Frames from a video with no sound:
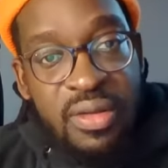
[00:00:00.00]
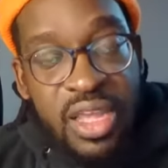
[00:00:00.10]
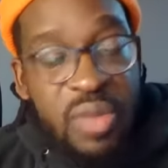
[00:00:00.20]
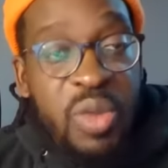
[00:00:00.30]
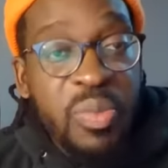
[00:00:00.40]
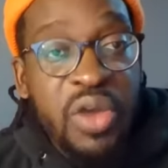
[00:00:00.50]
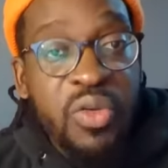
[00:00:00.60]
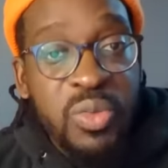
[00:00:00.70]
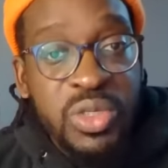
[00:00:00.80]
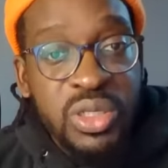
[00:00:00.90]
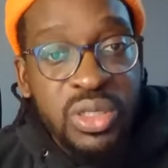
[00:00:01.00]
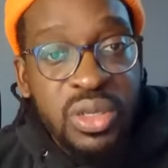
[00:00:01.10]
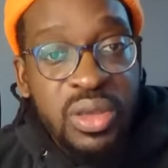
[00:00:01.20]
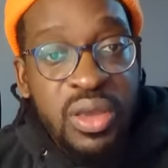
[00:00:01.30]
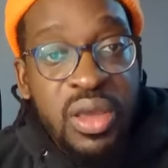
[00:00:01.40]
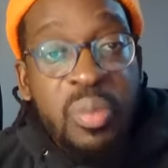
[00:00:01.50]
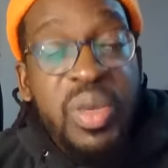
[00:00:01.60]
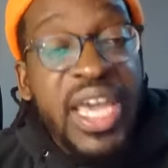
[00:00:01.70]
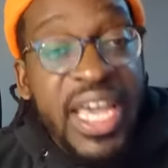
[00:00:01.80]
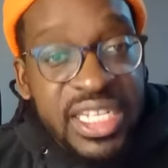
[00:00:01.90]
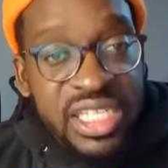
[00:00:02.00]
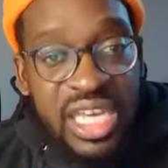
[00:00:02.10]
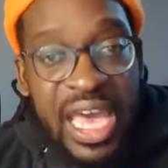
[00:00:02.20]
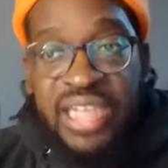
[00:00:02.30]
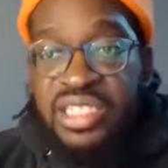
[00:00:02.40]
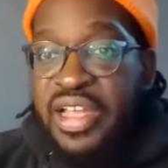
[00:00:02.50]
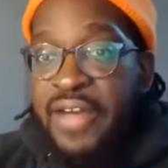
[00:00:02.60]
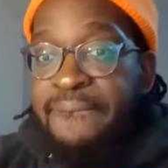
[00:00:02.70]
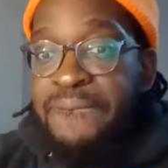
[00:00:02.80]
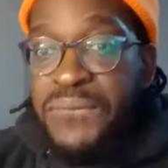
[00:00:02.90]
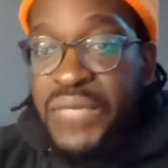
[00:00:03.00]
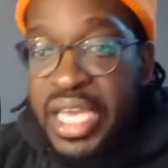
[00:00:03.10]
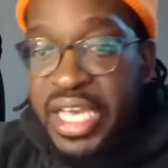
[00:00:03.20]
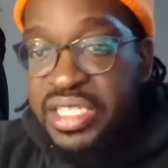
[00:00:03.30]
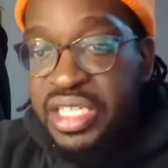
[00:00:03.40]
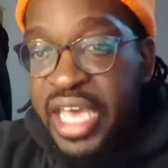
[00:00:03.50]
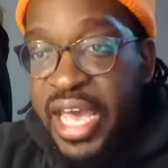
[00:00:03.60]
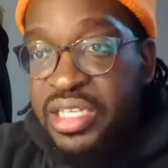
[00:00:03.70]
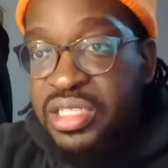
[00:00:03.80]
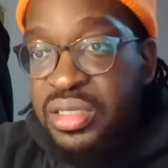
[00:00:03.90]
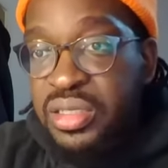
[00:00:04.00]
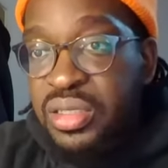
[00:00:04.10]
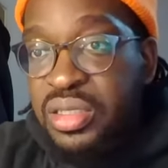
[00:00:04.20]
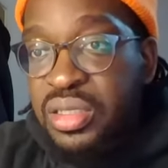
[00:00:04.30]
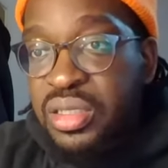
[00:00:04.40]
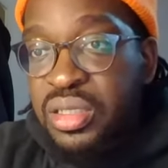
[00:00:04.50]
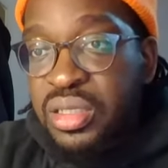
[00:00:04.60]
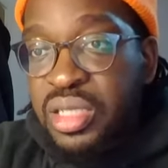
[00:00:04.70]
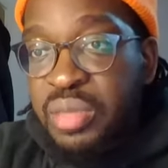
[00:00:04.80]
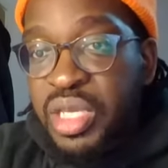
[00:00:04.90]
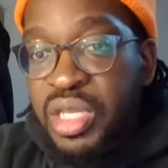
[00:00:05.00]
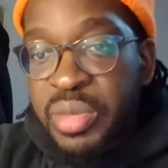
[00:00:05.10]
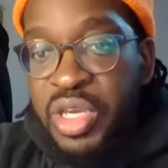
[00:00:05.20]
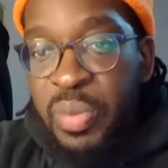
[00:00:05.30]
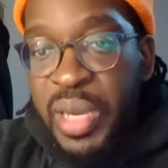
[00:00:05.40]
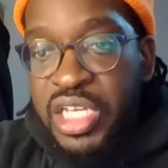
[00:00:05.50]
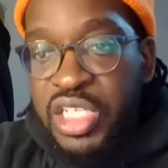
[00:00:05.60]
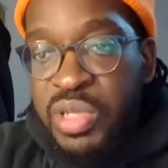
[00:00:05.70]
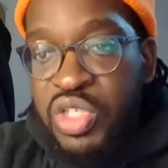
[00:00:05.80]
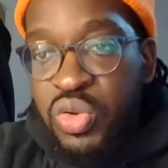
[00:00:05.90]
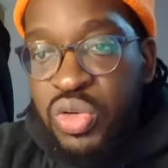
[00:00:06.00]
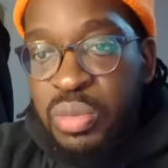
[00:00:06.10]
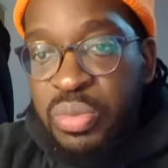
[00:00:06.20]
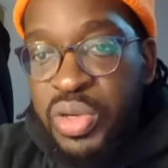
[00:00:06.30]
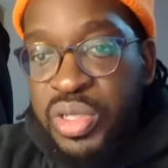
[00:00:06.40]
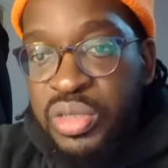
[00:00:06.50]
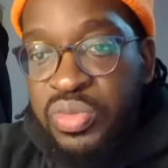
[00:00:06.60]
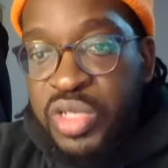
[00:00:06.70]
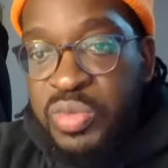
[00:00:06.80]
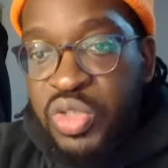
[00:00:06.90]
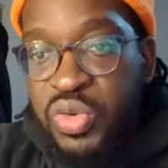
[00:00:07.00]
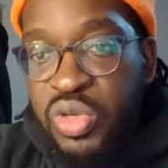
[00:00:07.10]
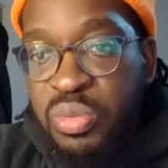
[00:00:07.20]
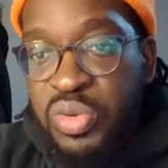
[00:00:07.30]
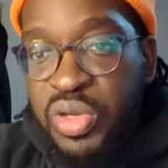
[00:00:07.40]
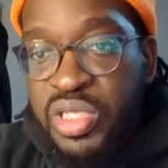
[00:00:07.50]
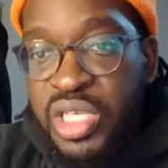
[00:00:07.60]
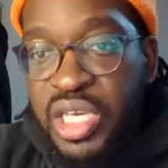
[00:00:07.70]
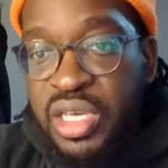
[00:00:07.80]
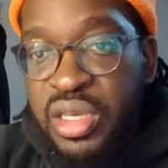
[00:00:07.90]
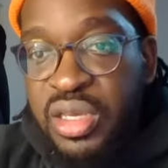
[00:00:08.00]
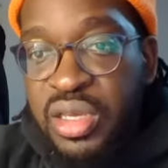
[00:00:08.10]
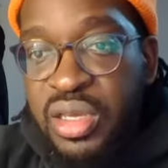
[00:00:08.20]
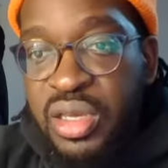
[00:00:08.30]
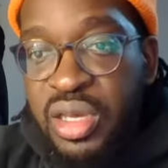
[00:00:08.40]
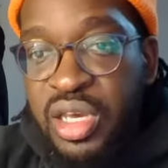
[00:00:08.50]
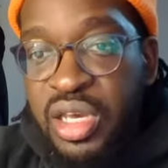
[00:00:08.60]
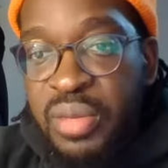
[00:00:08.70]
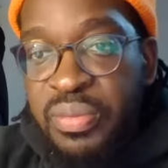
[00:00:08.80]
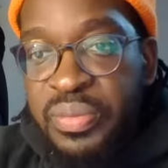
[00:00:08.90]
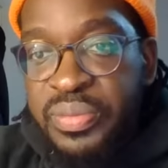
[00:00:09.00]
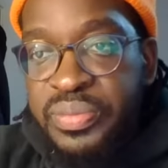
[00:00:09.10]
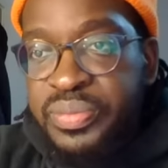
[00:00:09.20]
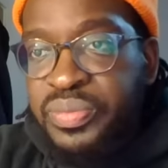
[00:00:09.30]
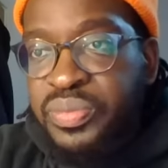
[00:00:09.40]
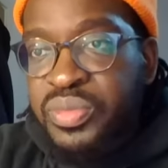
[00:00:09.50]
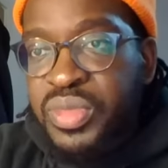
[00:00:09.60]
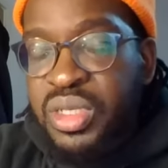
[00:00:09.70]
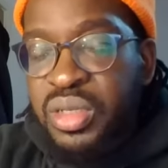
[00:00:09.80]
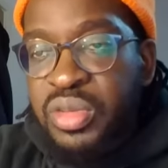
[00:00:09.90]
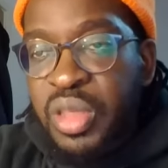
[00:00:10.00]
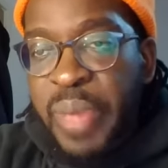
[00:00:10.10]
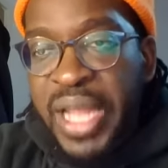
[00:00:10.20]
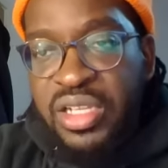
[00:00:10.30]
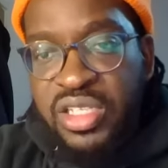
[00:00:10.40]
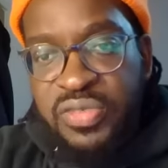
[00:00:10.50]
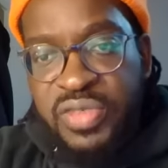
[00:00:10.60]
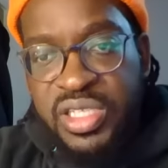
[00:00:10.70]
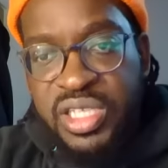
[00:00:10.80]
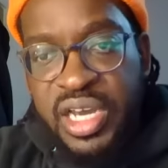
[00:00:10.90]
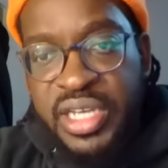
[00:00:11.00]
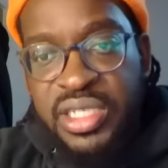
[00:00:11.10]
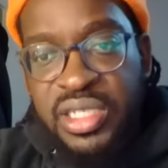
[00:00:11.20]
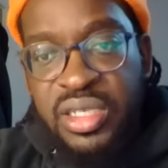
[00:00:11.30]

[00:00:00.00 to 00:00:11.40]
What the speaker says: Give me a better option. But here's the catch now. Here's the catch. Let me go back into my talking points. Where's my talking points here? The balance of the side.